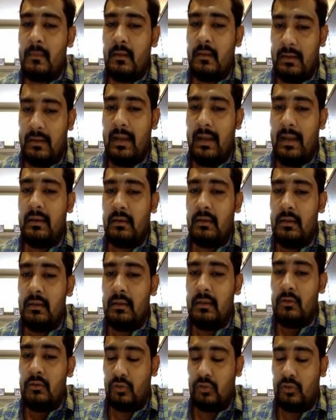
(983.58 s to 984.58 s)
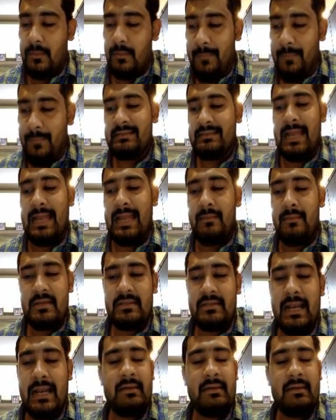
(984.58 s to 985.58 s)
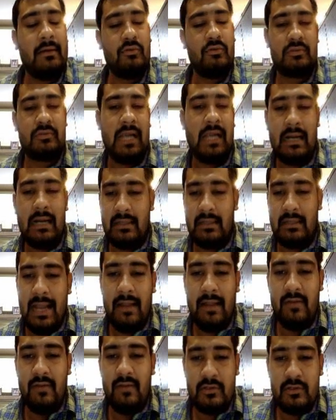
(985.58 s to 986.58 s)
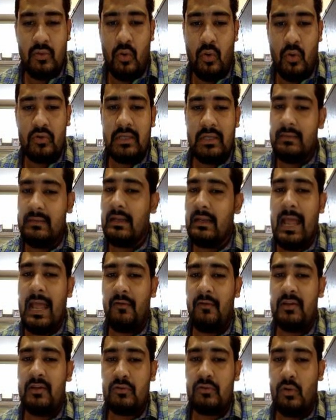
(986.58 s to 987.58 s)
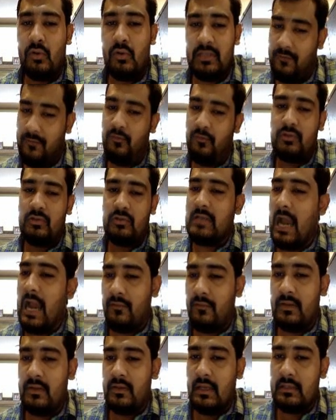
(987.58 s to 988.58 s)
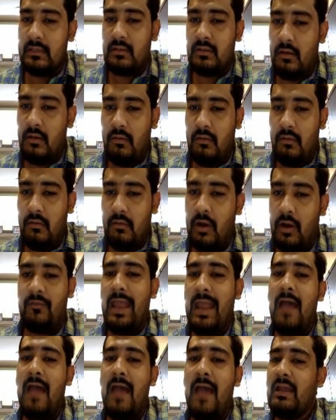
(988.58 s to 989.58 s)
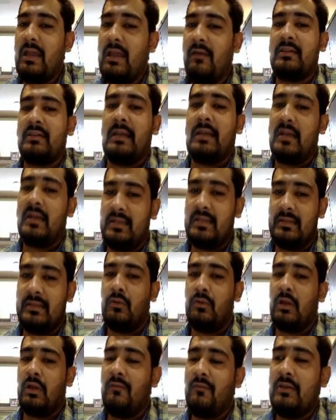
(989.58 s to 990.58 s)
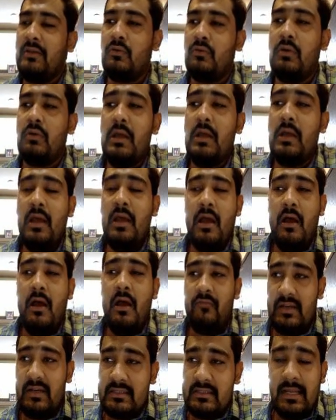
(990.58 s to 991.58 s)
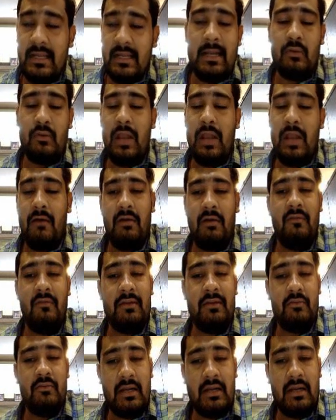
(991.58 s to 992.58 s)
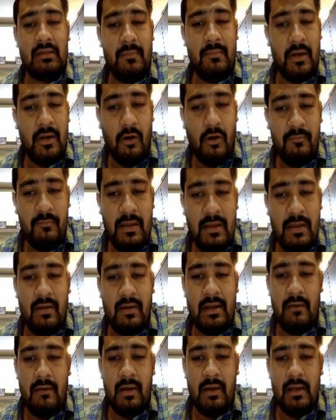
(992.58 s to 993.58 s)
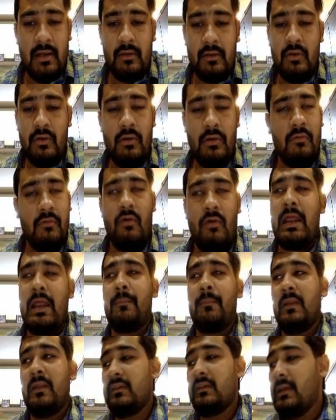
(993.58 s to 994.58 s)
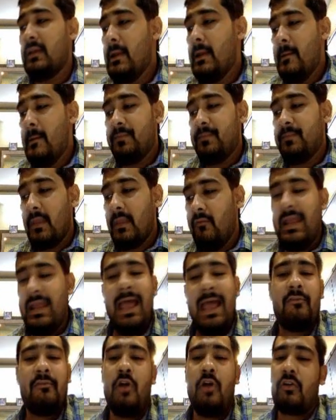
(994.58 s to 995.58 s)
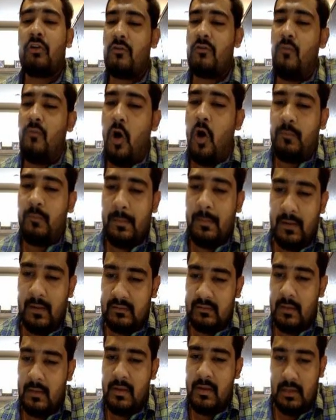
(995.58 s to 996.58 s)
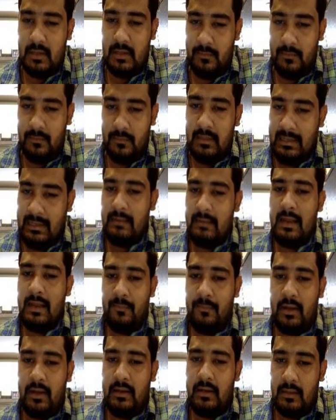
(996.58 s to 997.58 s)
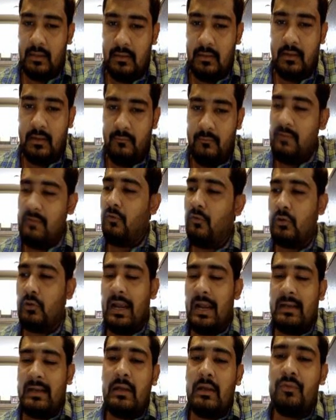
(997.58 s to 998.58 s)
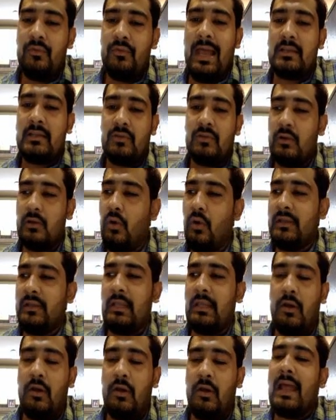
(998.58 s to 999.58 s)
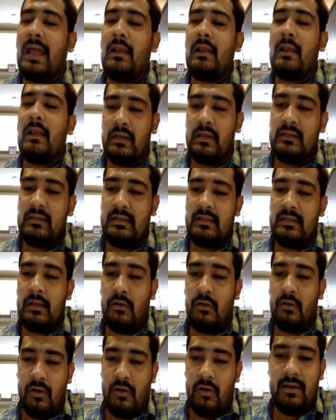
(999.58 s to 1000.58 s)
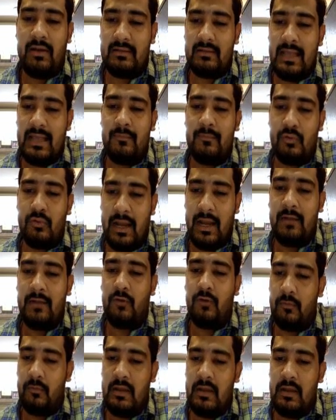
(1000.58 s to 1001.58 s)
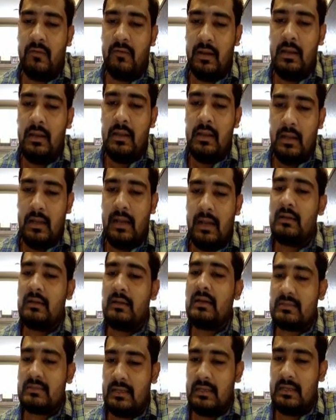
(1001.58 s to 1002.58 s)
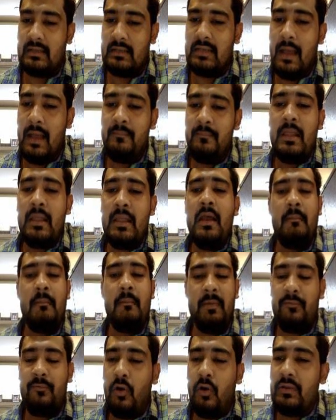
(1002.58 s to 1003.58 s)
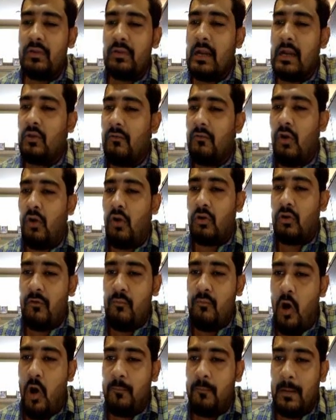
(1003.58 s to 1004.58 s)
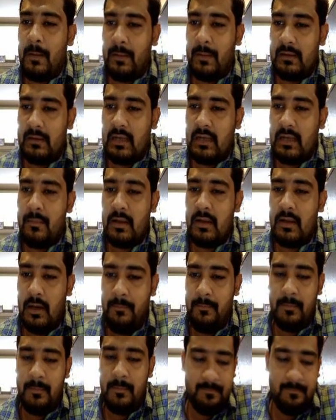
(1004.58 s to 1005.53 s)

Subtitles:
right? So the best time is that you start the language course. In the language course, if you start with us, what we have a strategy that okay, when you finish the A2 level, when you are in the mid of B1 level, what happens, we have lot of mock papers coming up. Getting my point? Before you write down the actual GOETHE or TALC or ECL or whatever exam you write for B1 international exam, before that you have lot of mock papers coming up